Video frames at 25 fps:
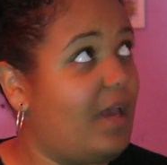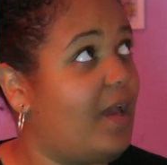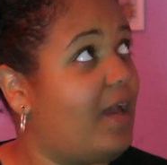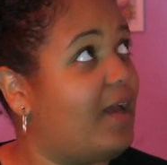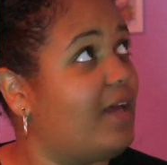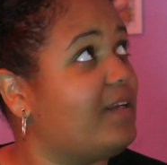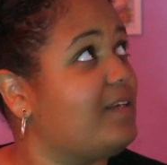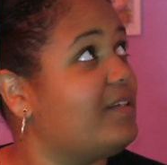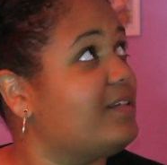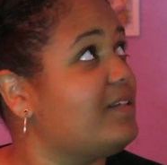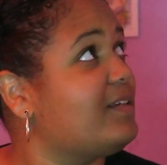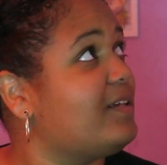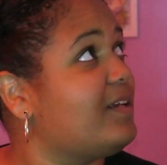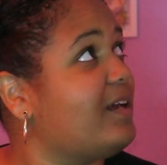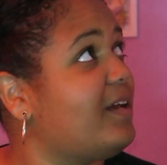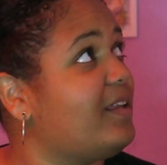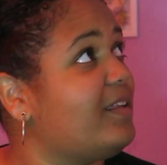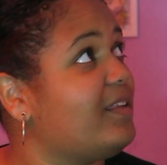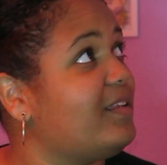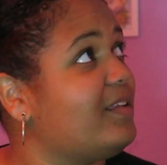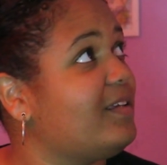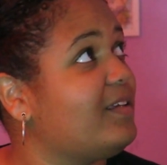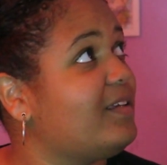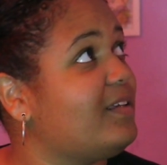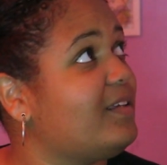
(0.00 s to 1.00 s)
and I
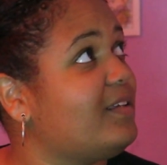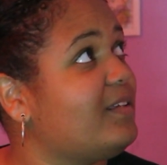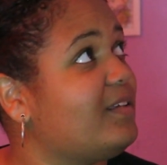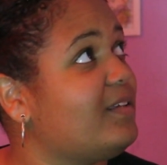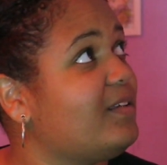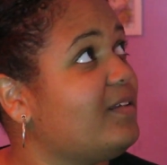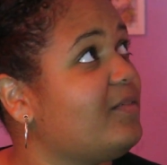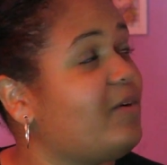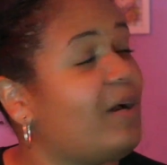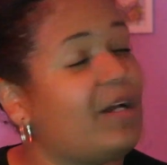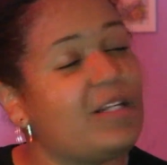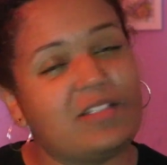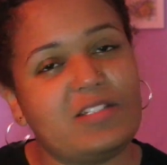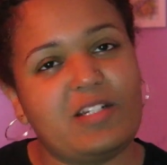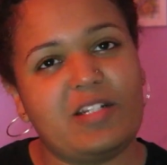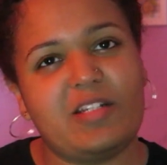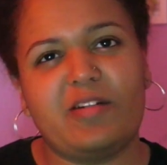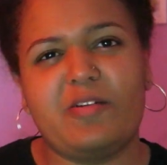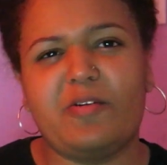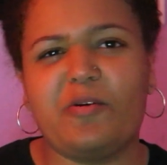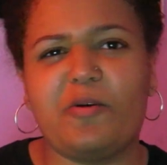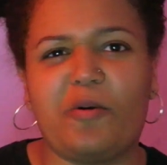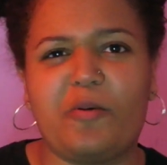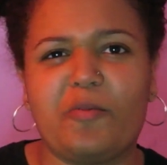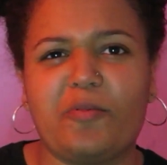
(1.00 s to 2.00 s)
think, actually
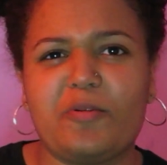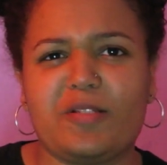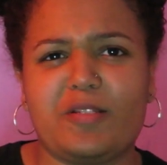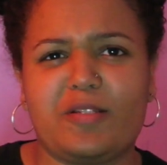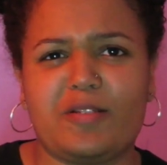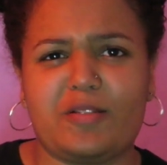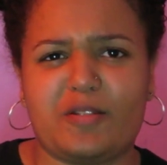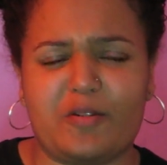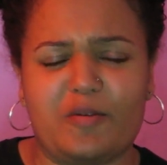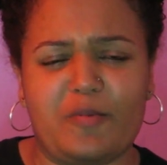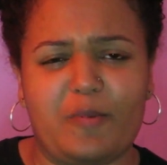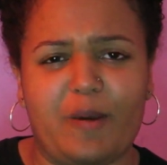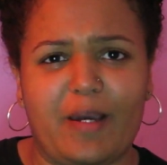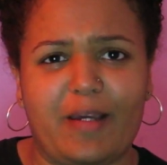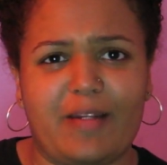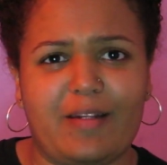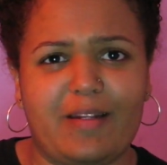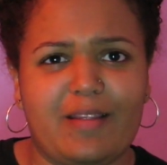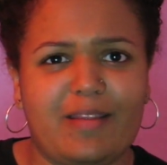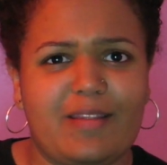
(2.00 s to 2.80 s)
no, it wasn't too bad.